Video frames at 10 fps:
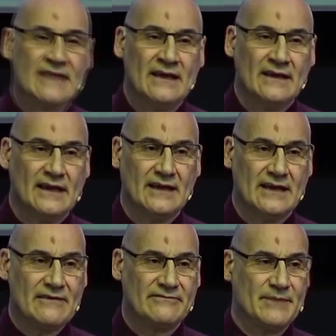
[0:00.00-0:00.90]
uh,
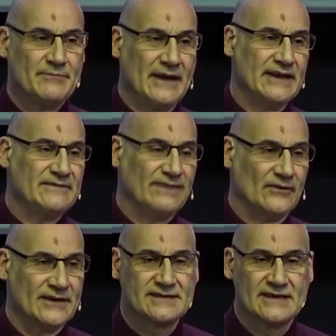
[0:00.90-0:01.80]
every penny for
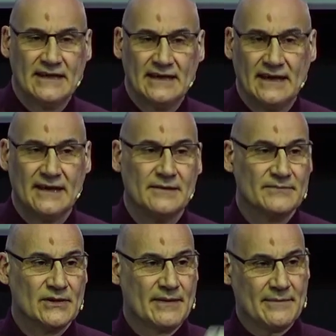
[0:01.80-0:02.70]
it um,
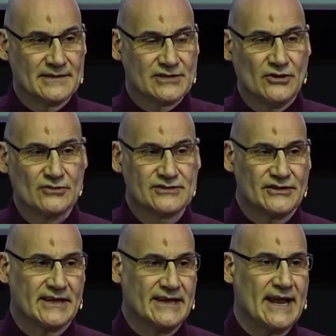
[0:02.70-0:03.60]
you'll be able to go to the
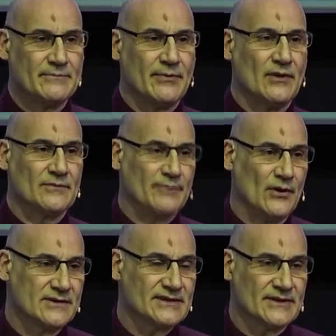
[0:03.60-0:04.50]
connect point,
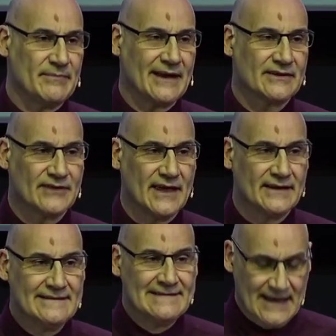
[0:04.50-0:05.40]
point at the back there
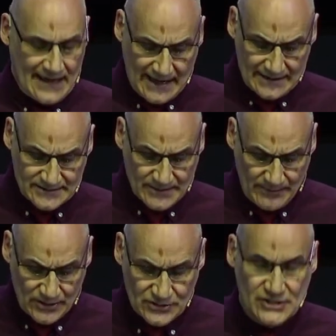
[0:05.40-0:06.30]
uh, to
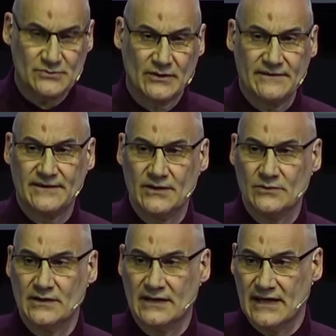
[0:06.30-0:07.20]
purchase one if you,
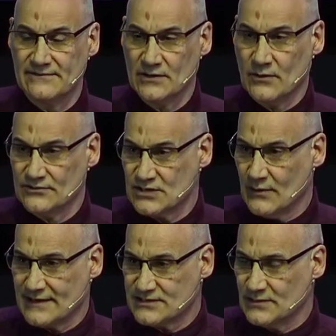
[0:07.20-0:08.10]
uh, if you want to
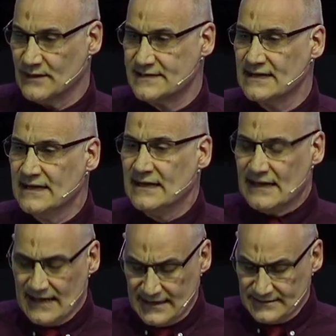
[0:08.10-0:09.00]
add to it
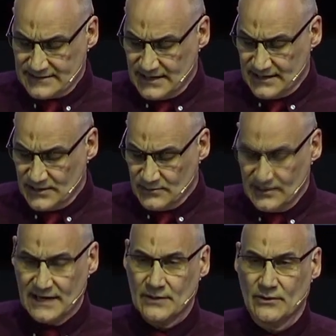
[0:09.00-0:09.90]
and uh, you
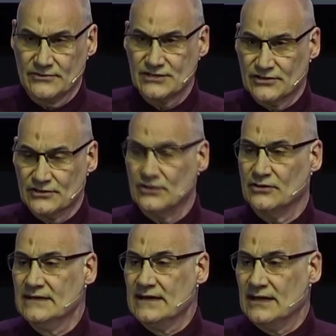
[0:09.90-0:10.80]
really want to grow
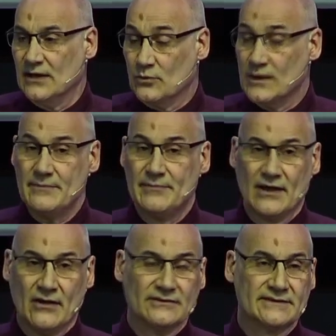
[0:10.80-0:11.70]
uh, way
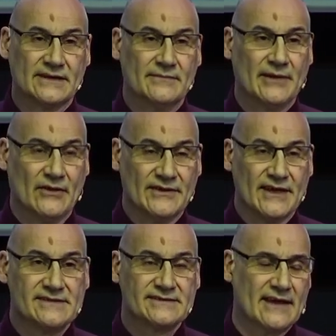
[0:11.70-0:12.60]
beyond, uh, beyond
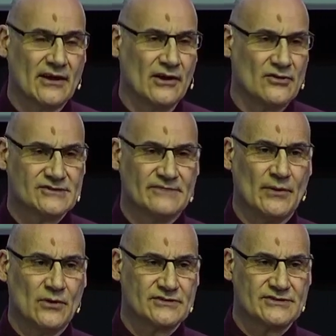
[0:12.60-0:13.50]
this. There are lots of
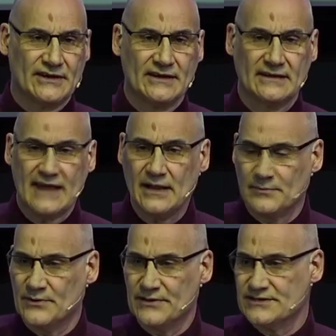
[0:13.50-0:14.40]
books that are, help
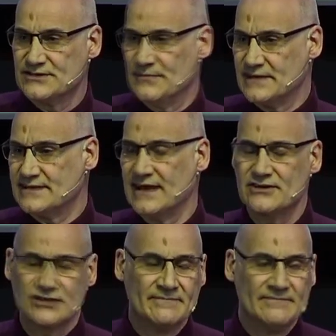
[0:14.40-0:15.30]
with interpretation.